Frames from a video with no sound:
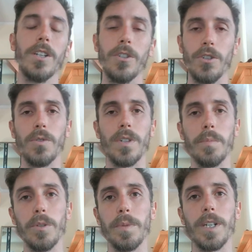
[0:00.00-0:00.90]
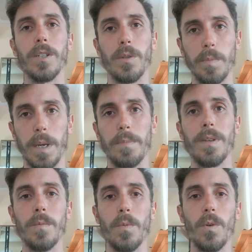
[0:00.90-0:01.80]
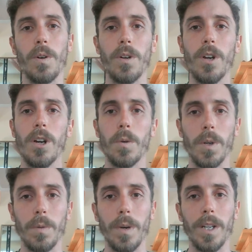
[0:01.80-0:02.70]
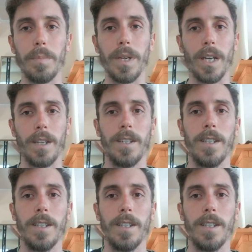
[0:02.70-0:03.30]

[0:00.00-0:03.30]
juicy blueberries, which might be more worthwhile to pick.